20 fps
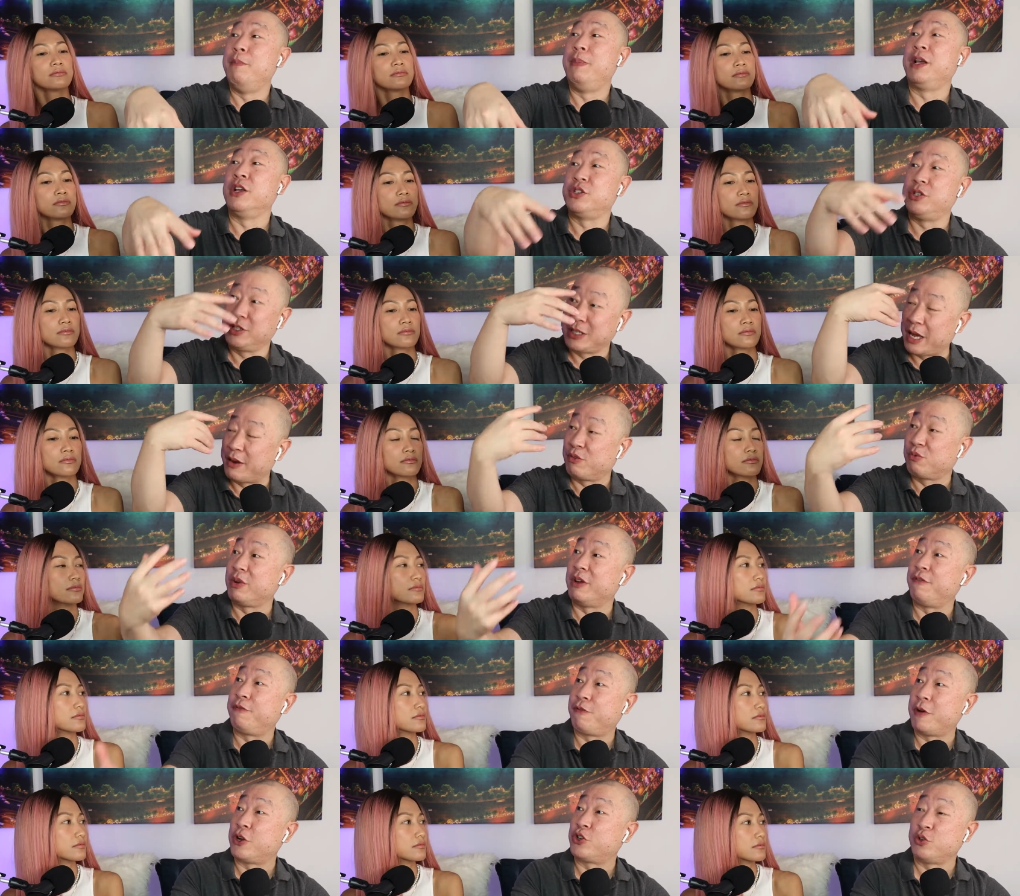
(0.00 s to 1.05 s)
Speaker 1: because it's kind of
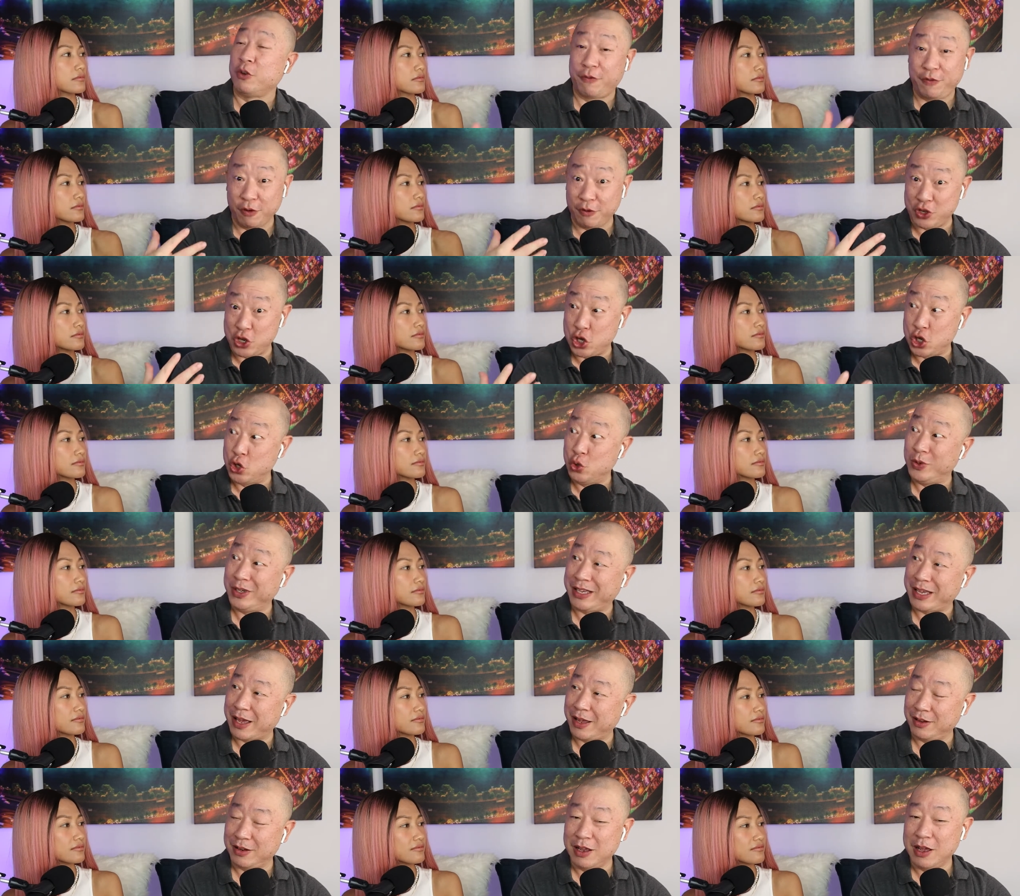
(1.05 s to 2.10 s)
refresher, it feel new
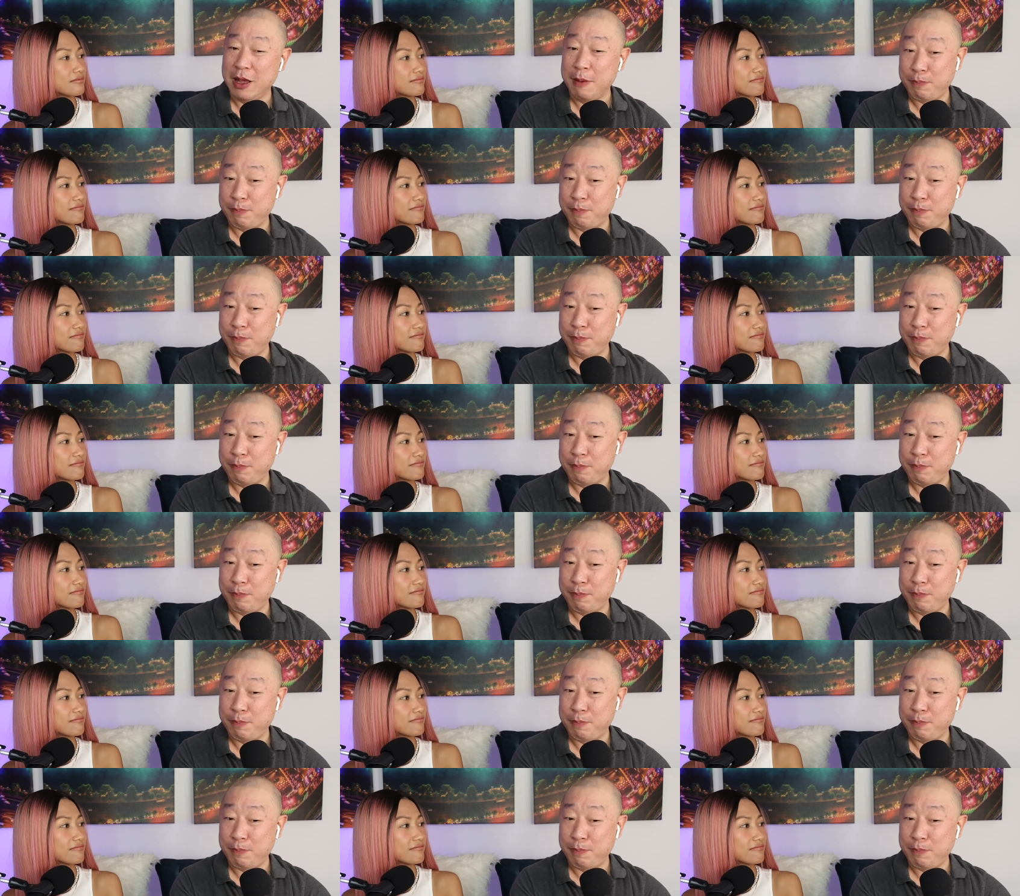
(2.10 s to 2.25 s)
again.